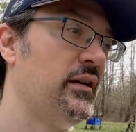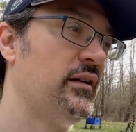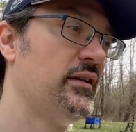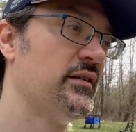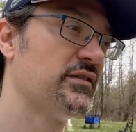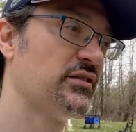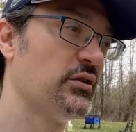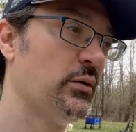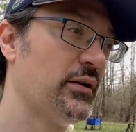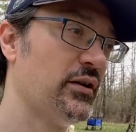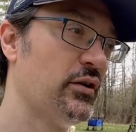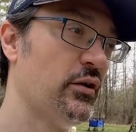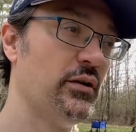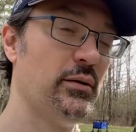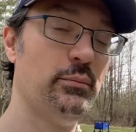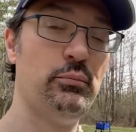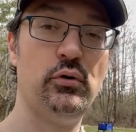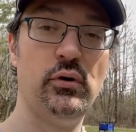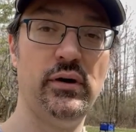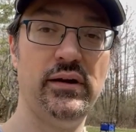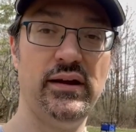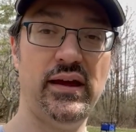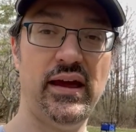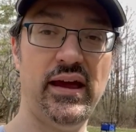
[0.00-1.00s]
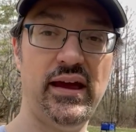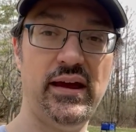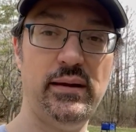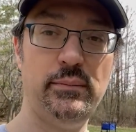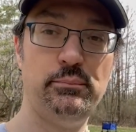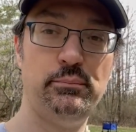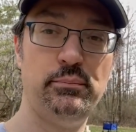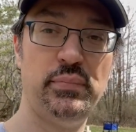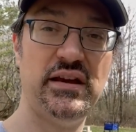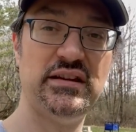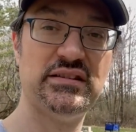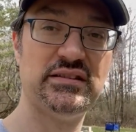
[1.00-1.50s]
So I'm going to put a
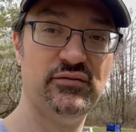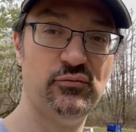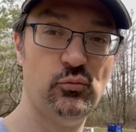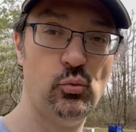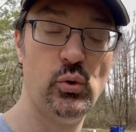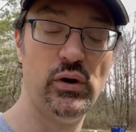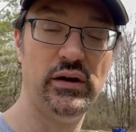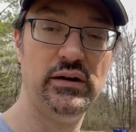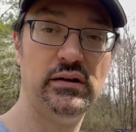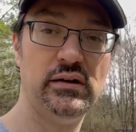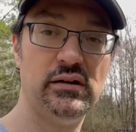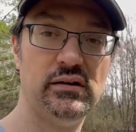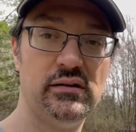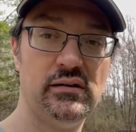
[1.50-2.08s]
piece of wood